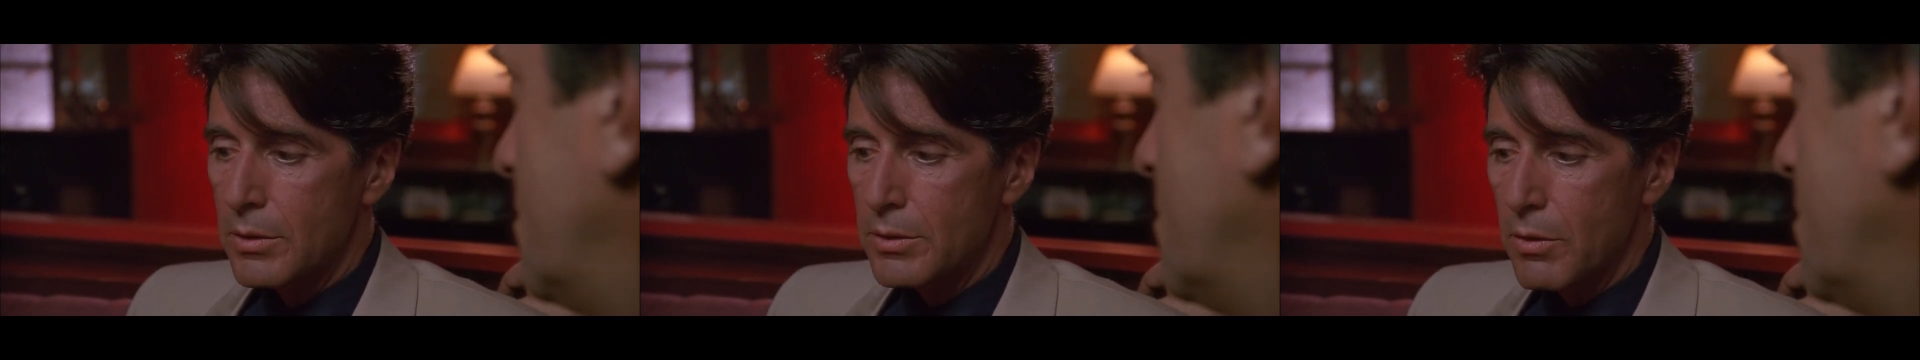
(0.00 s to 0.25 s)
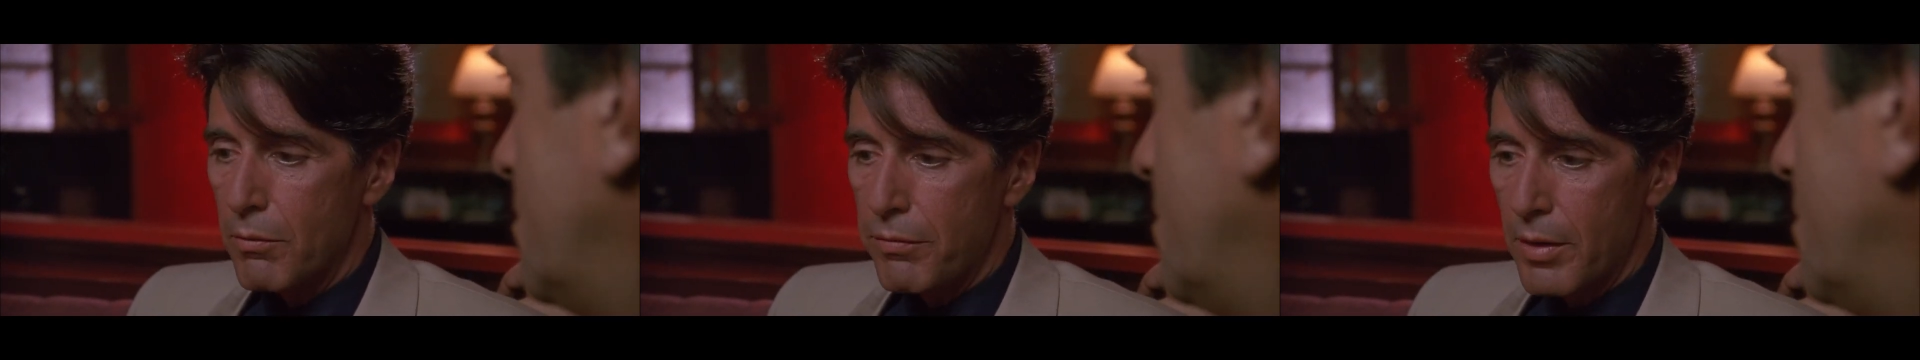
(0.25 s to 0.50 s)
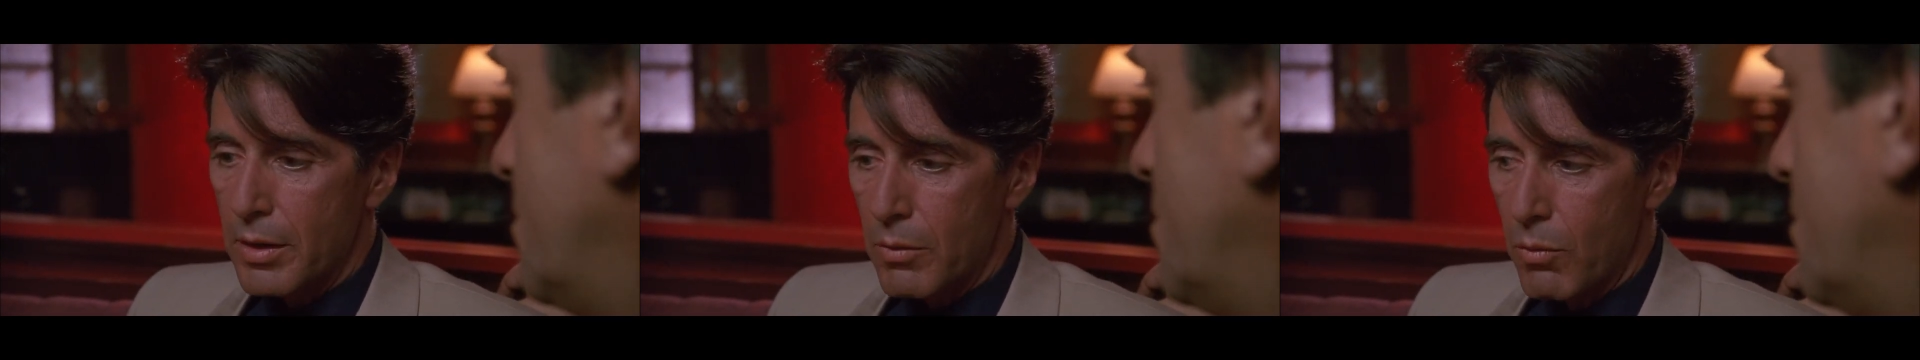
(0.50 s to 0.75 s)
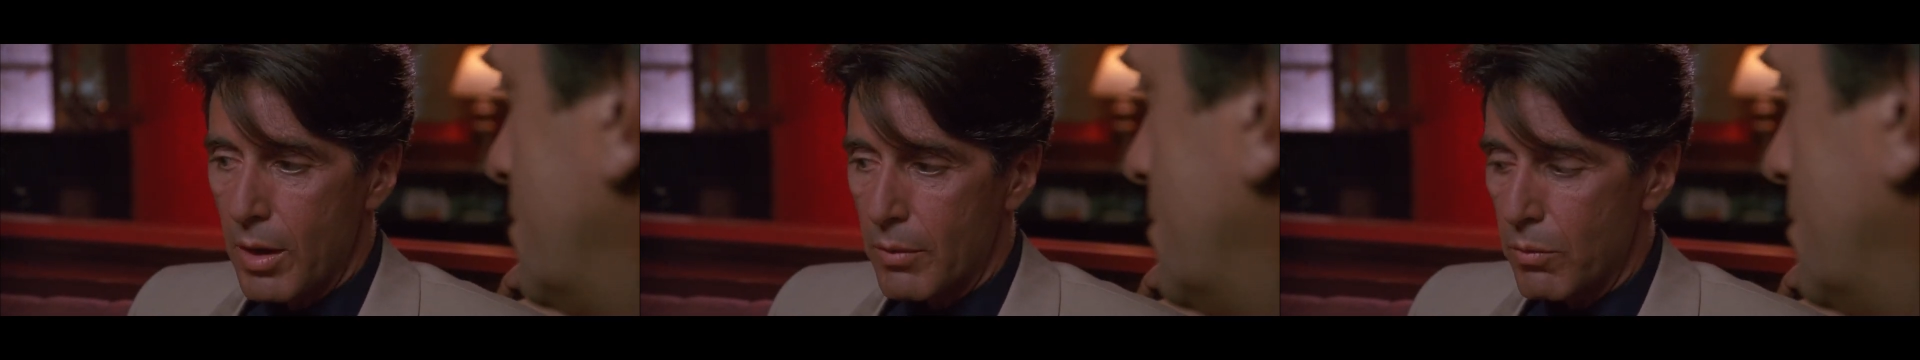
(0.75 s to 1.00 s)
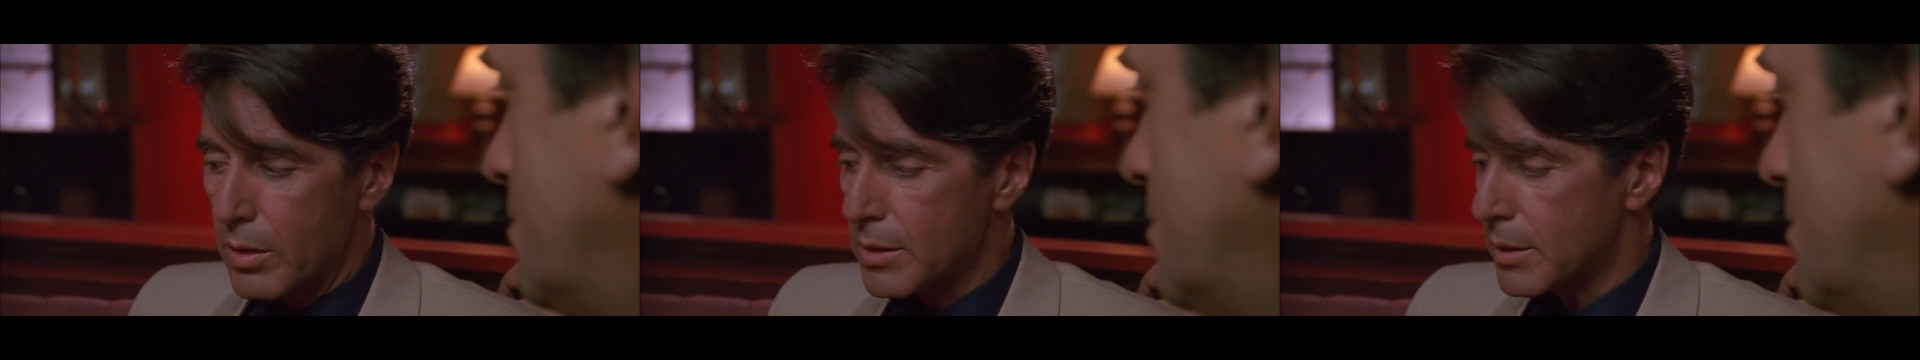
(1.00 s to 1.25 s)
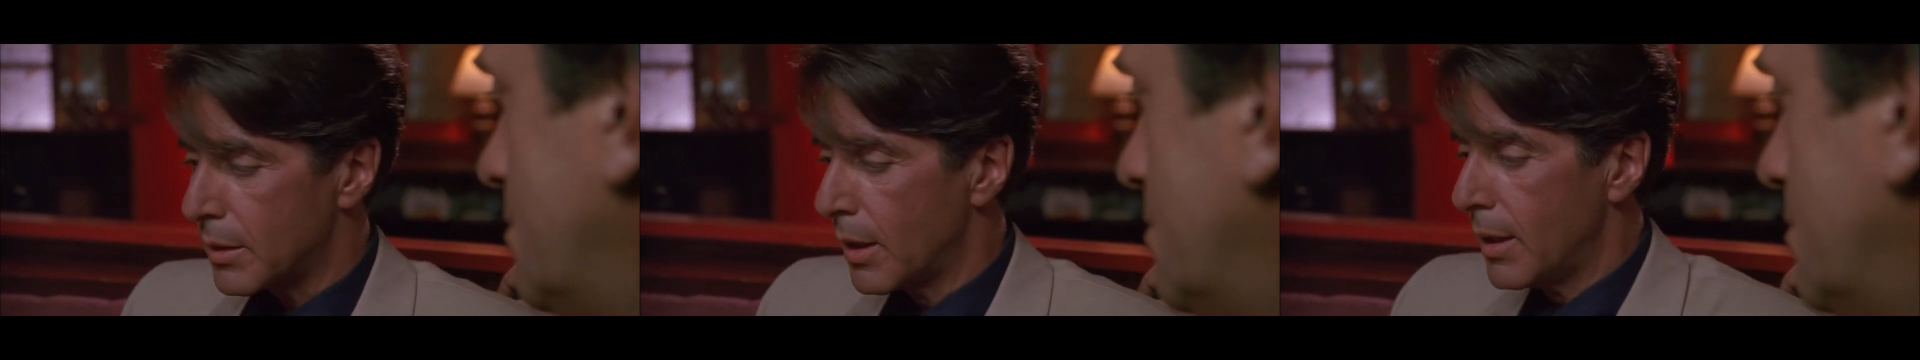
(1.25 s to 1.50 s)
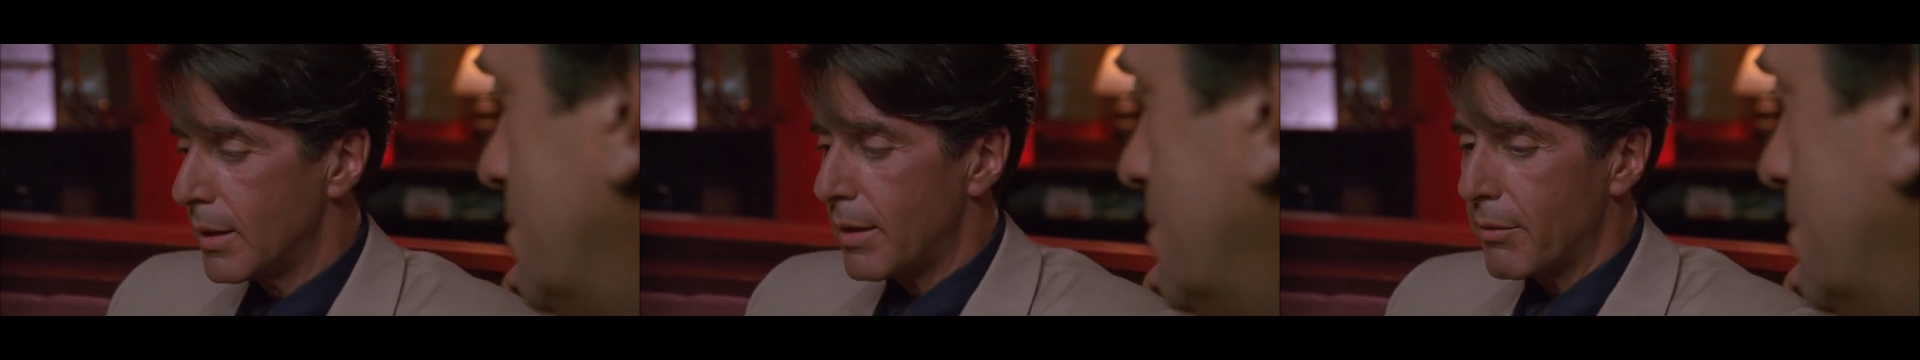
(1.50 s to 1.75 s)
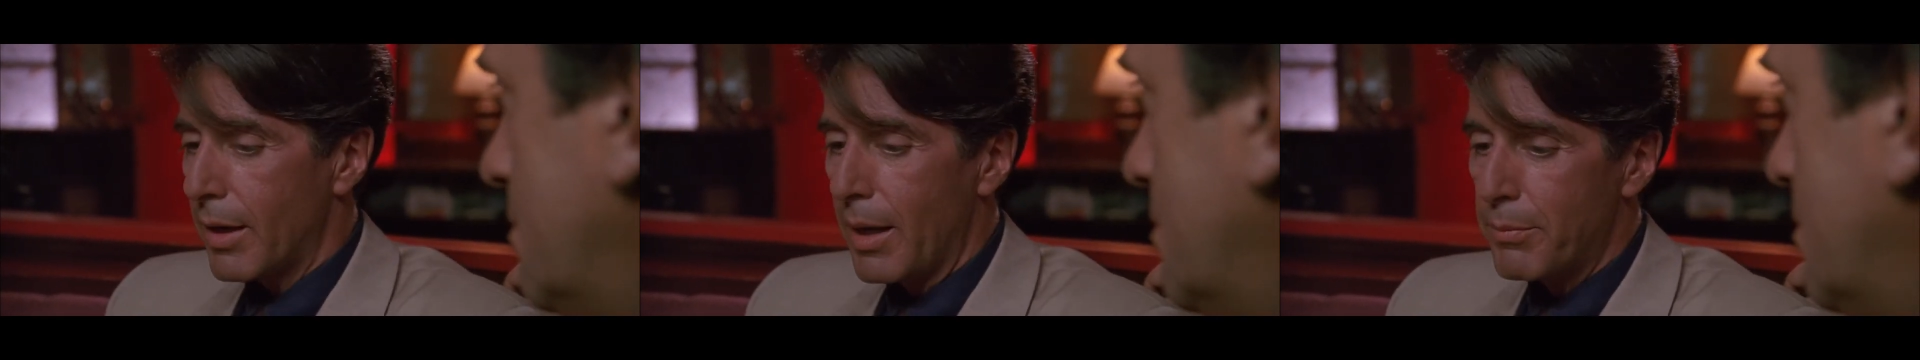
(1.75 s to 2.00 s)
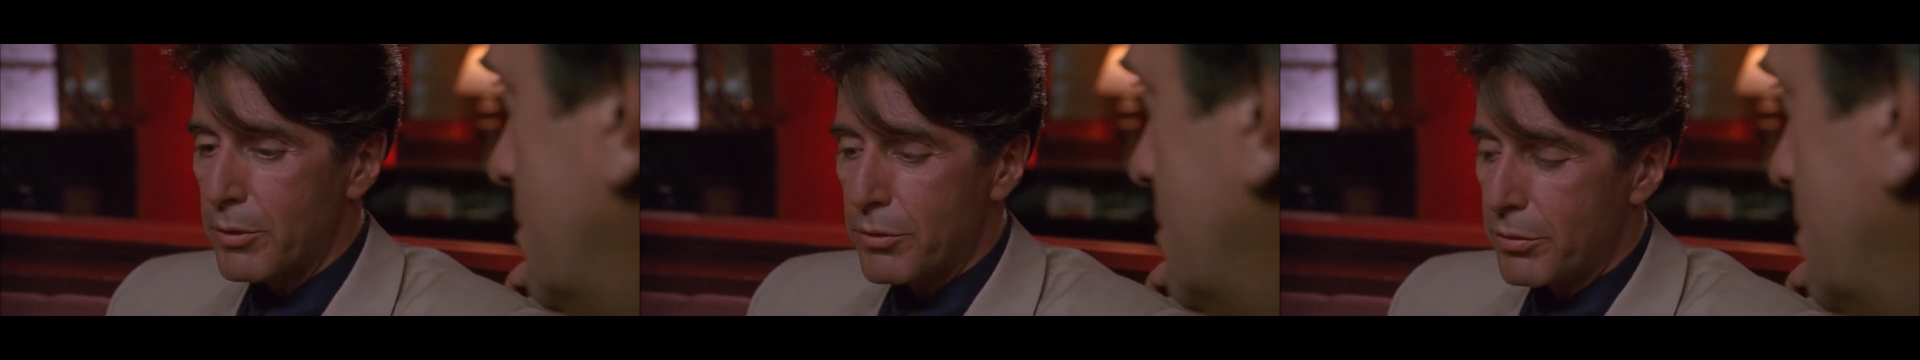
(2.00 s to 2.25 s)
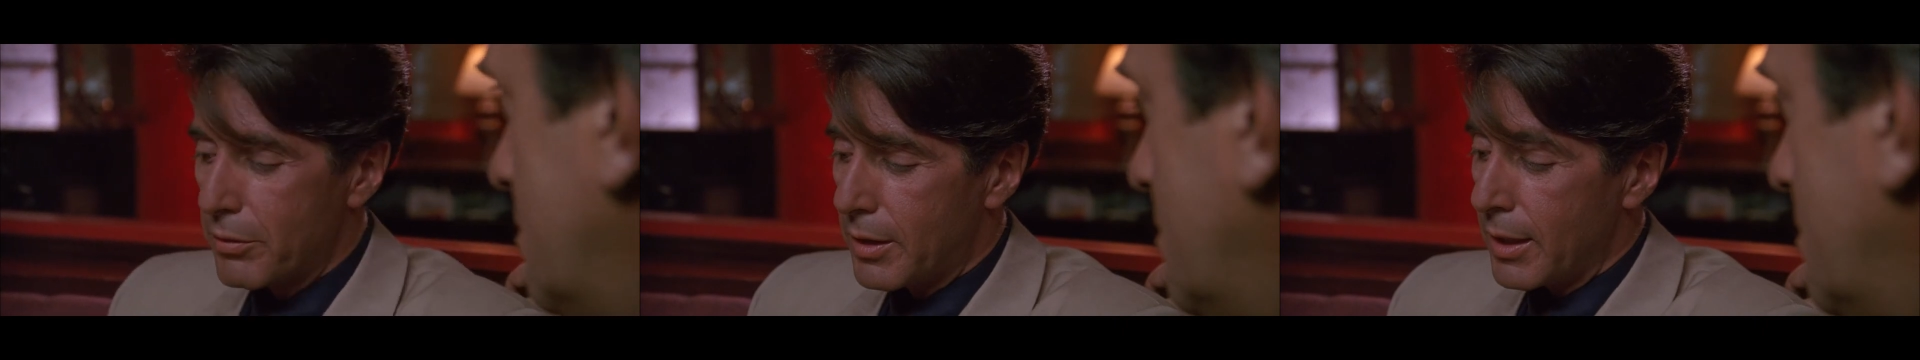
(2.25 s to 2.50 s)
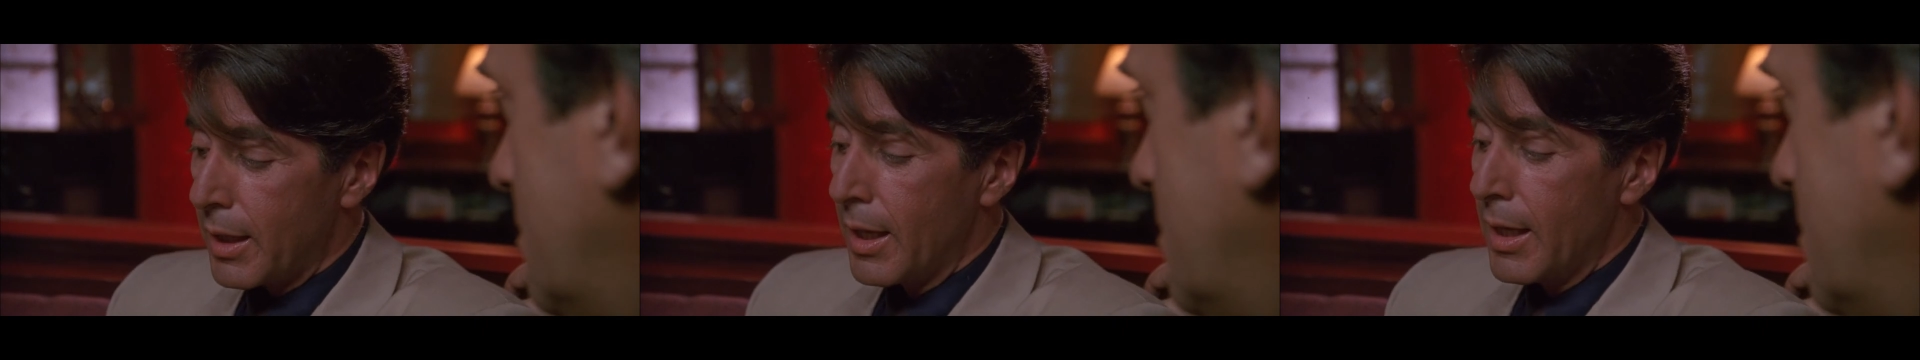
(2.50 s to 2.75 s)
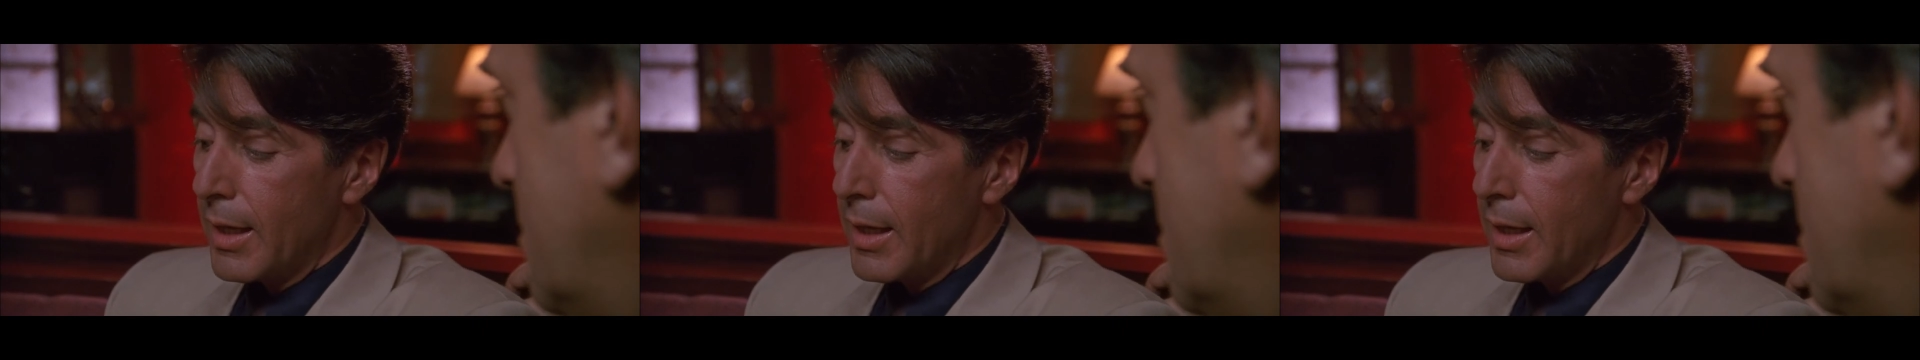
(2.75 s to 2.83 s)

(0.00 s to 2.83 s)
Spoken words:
So fucking what? What isn't? They're an opportunity.